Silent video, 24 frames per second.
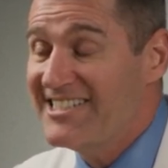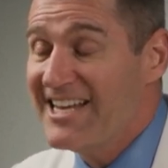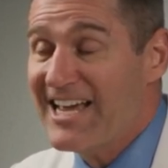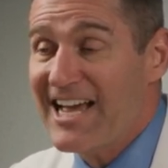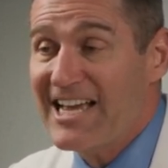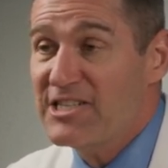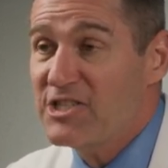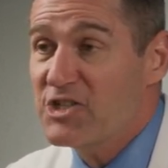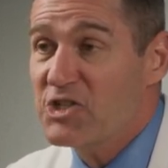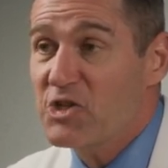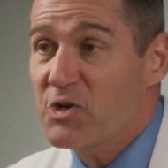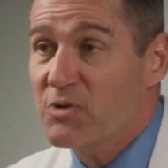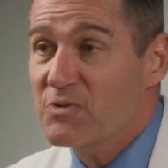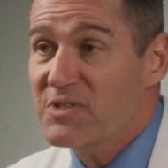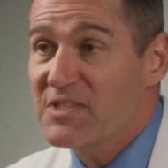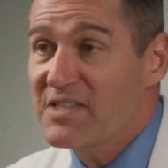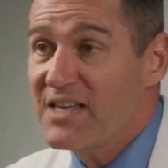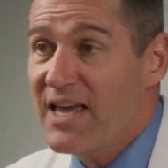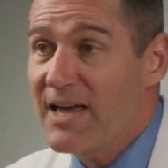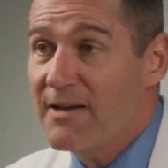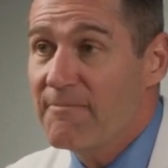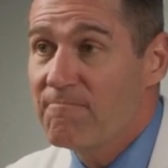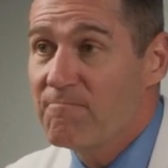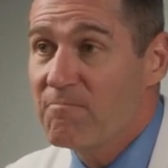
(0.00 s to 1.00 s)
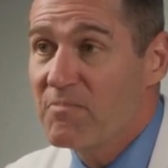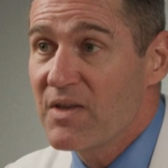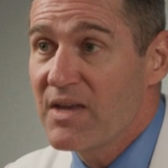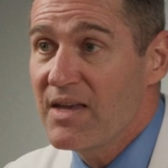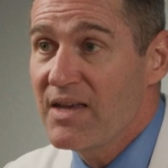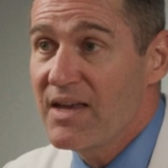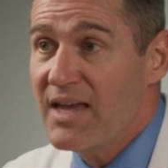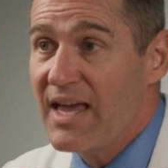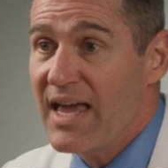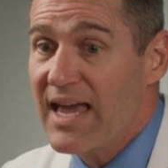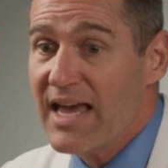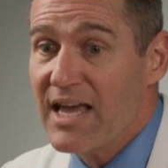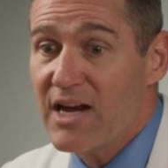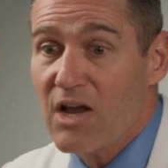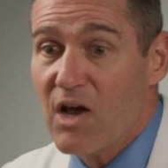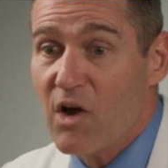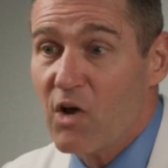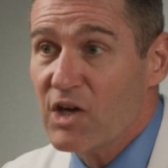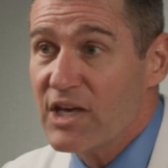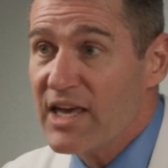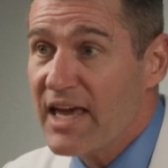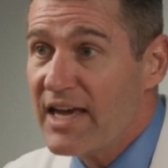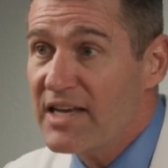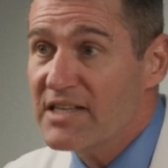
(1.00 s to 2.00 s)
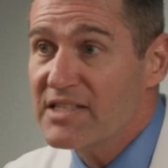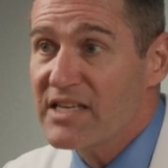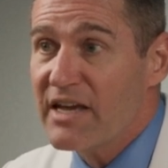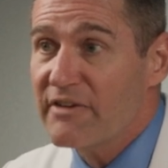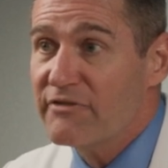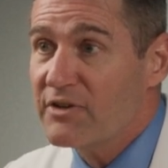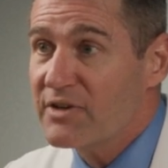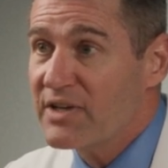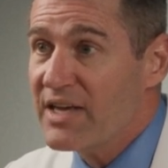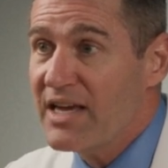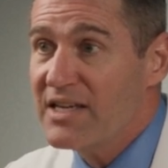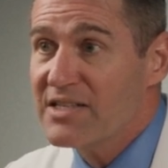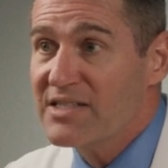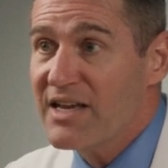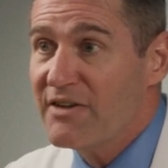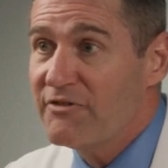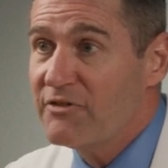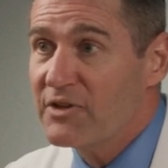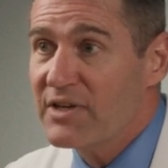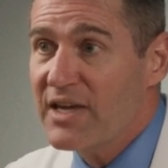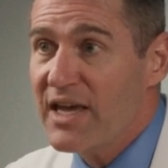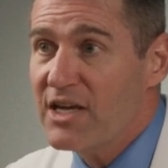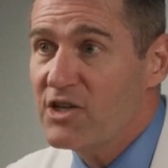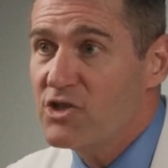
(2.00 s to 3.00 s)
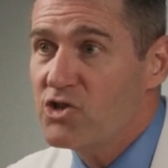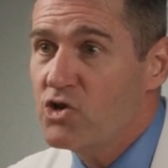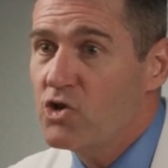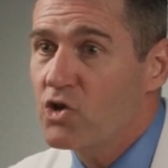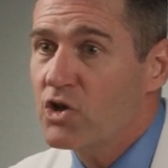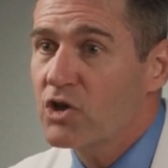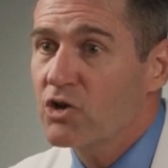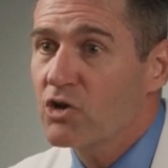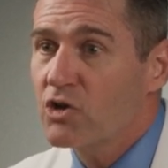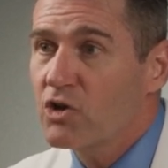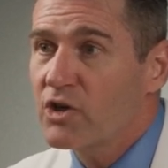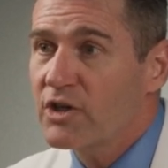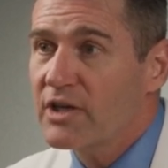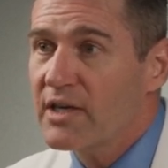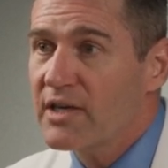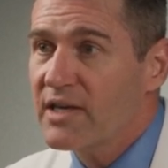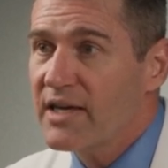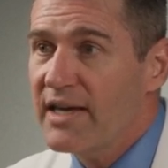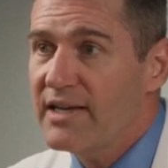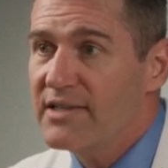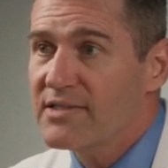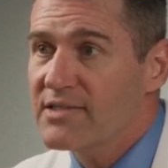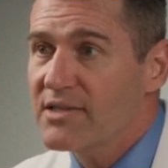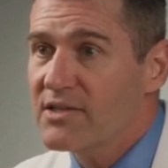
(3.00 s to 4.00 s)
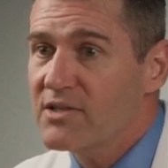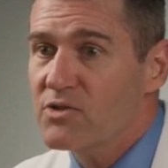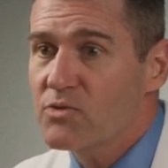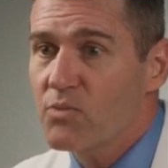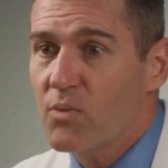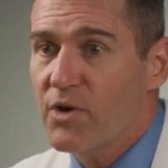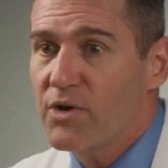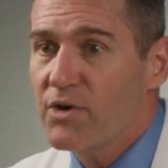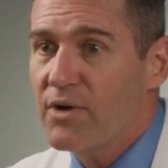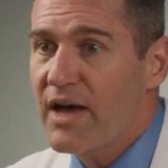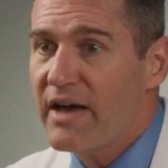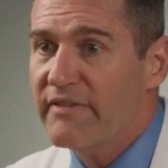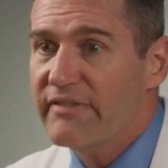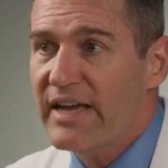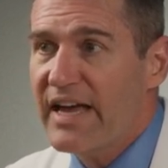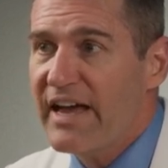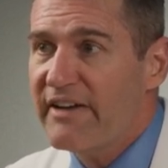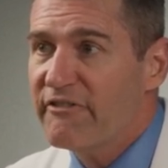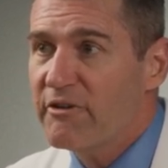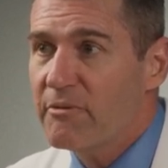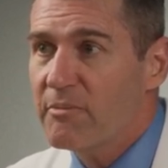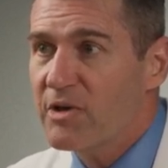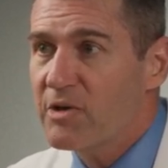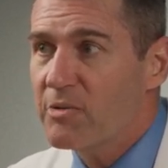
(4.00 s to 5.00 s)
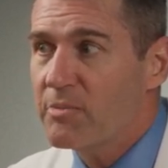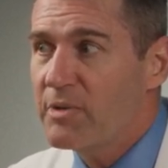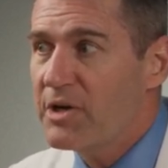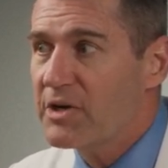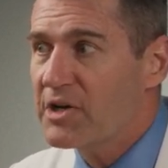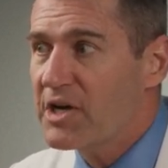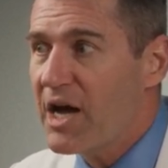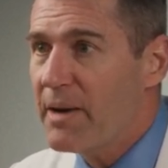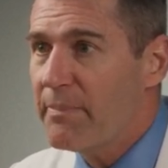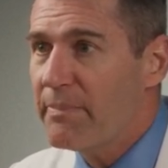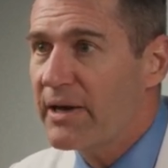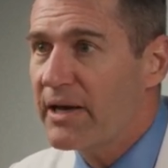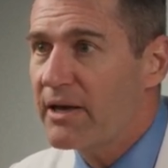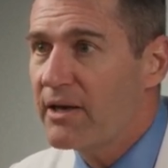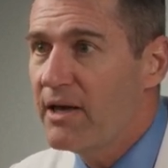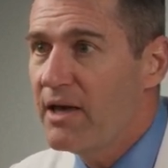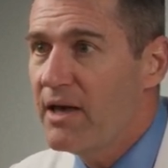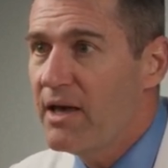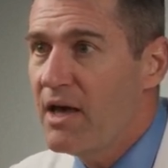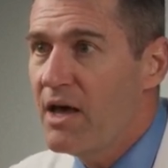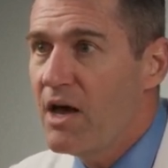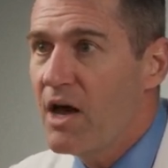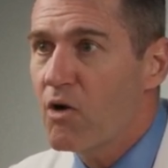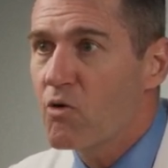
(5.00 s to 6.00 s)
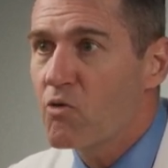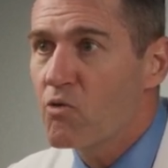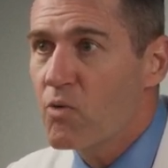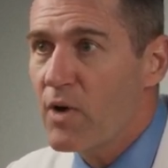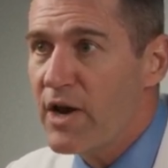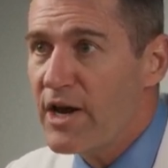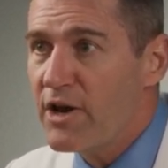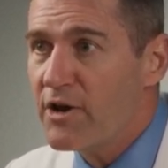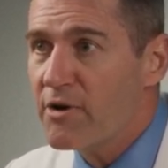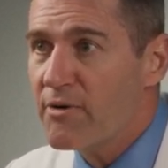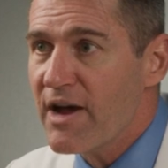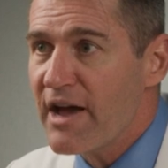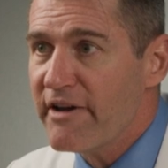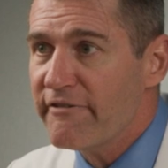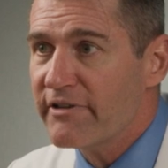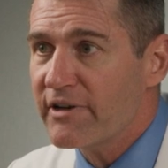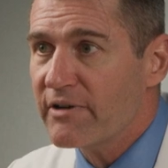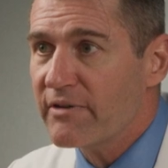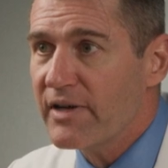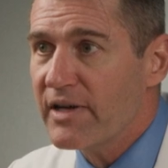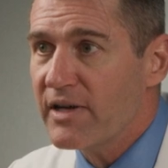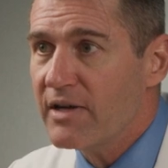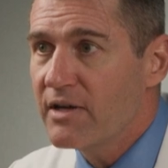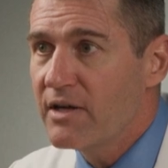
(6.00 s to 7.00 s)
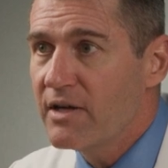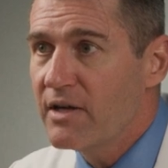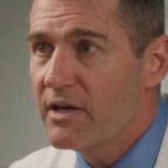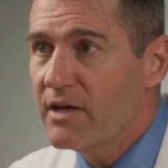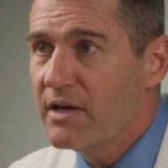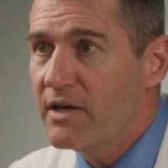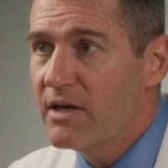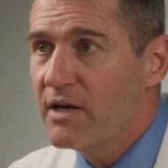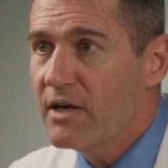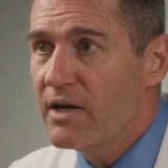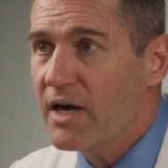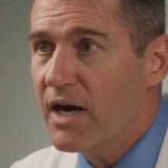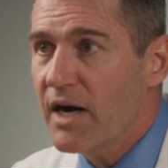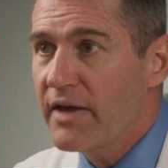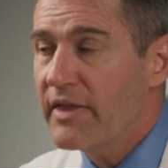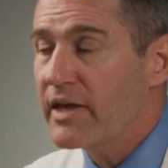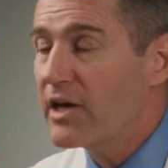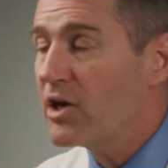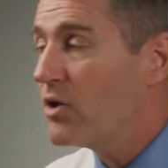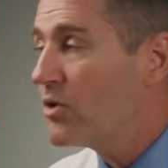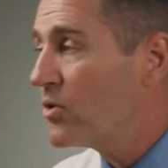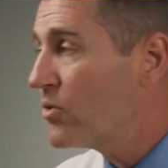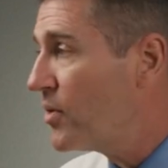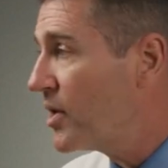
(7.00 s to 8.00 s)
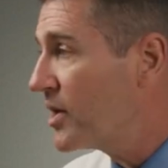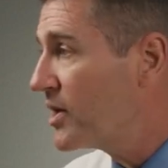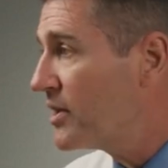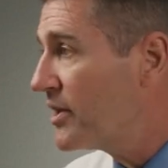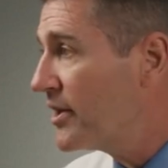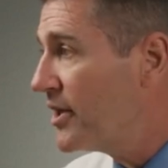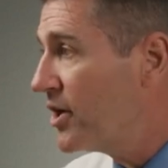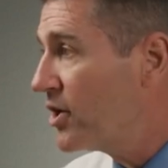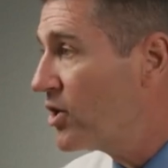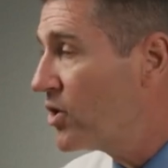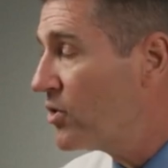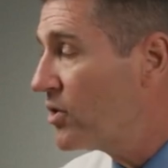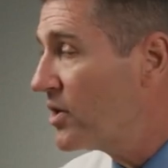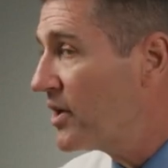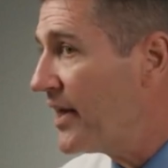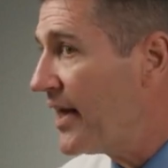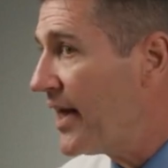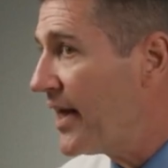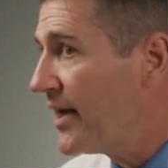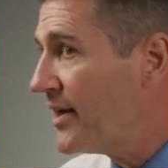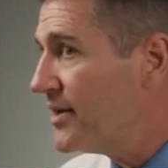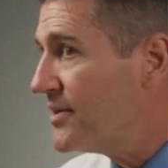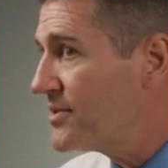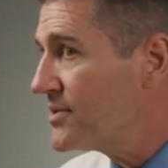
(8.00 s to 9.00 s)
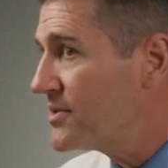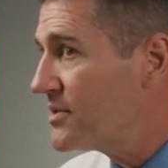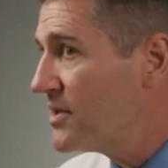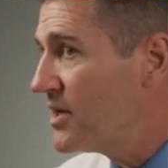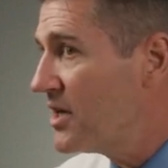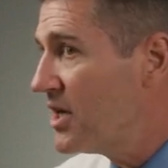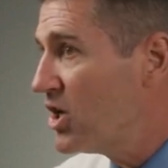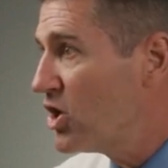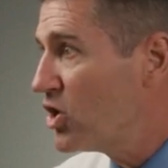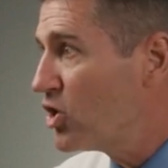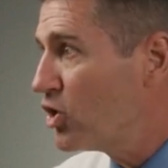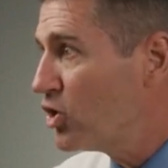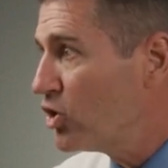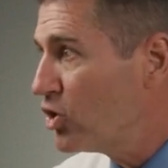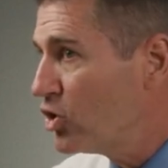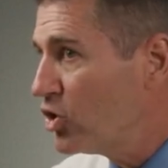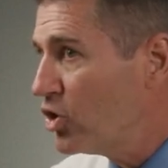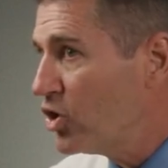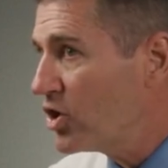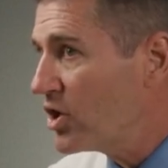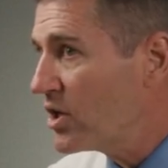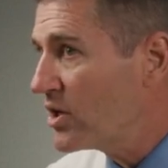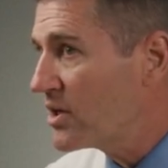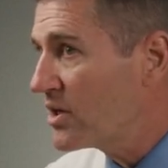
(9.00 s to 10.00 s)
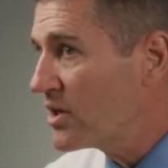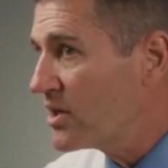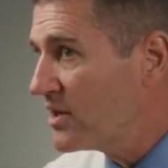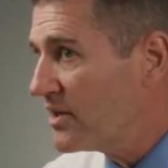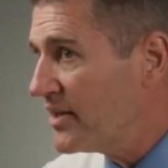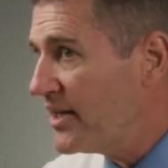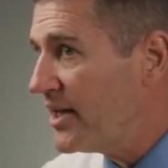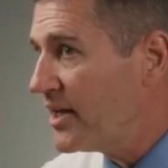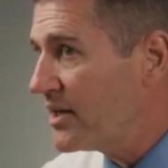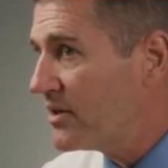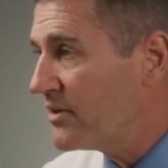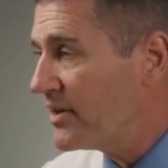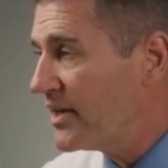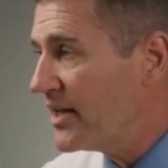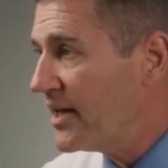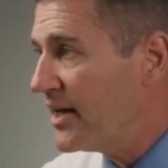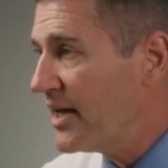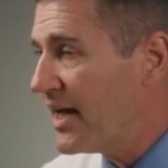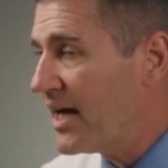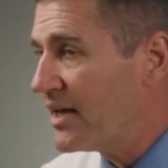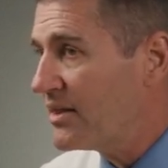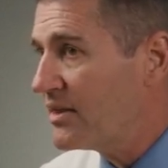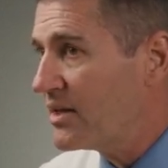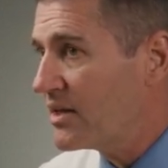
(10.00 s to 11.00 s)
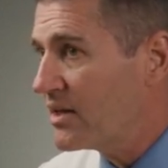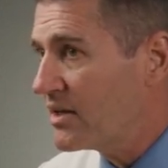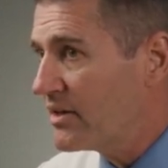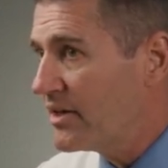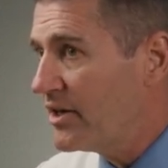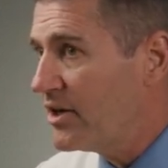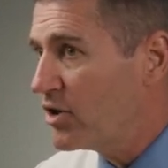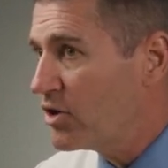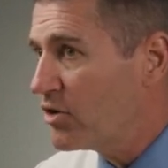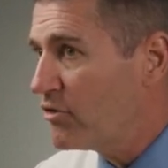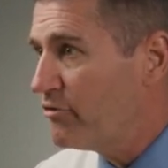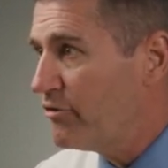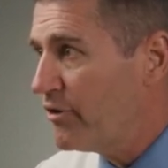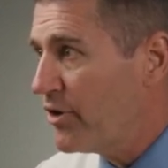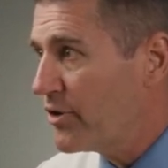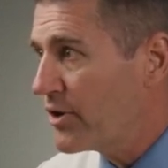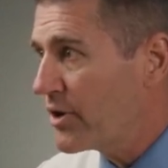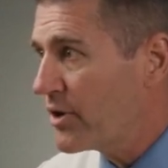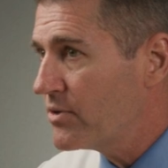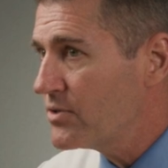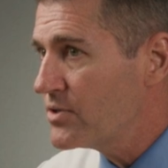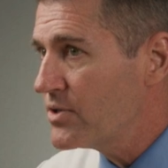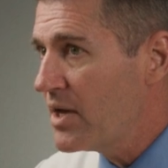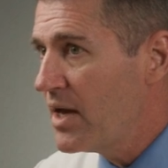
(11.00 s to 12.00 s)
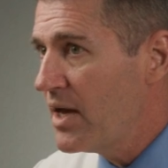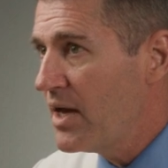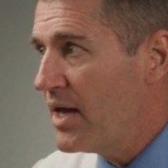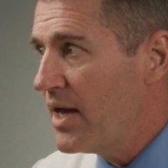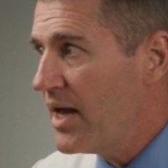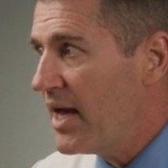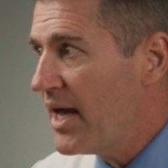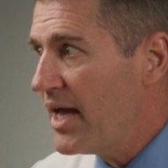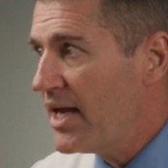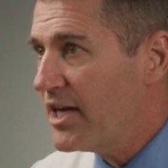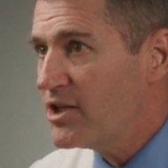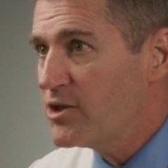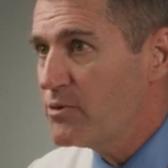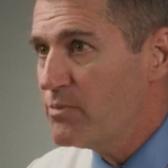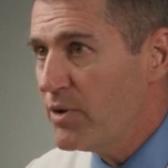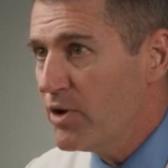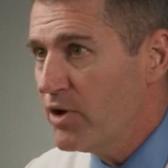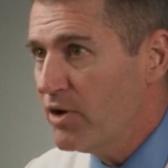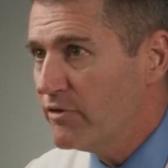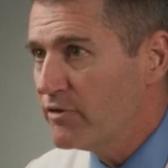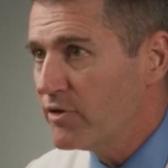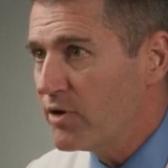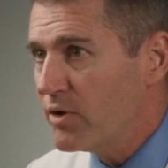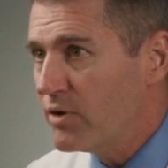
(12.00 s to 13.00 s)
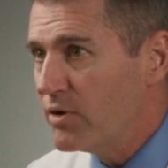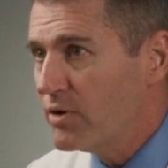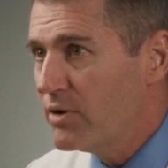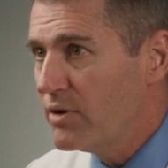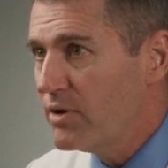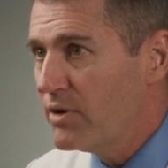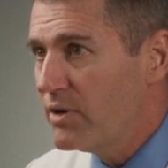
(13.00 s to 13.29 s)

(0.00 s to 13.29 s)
I just don't see it. And case after case after case, you can look at cases where you have a half a millimeter cupping radiographically and then go to a clinical case, look clinically at the clinical photos, and it's beautiful